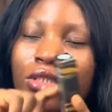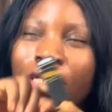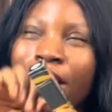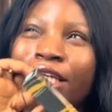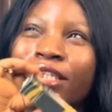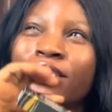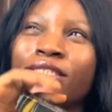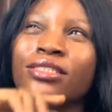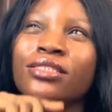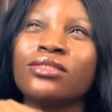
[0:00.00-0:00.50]

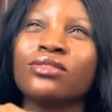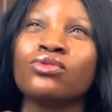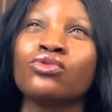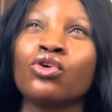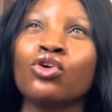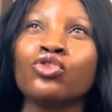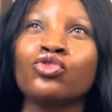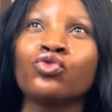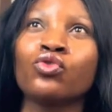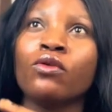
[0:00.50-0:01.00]
Like, it's
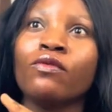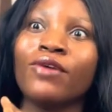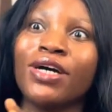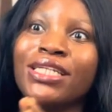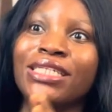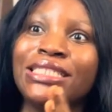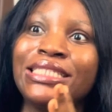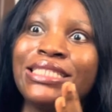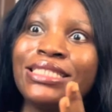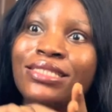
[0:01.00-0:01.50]
not
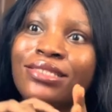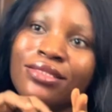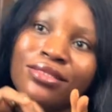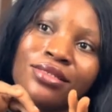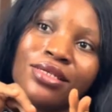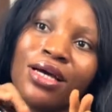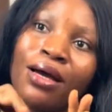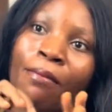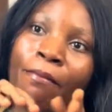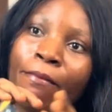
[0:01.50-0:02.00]
overly
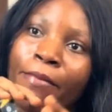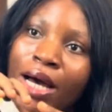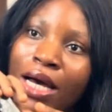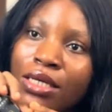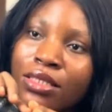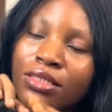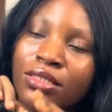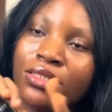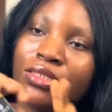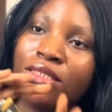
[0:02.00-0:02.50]
thick and
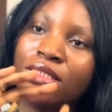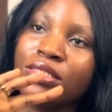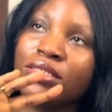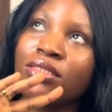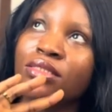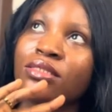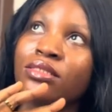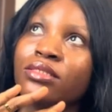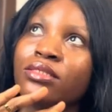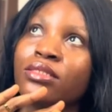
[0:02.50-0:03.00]
matte,
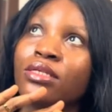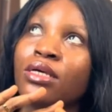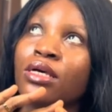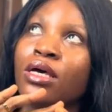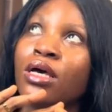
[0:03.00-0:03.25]
it's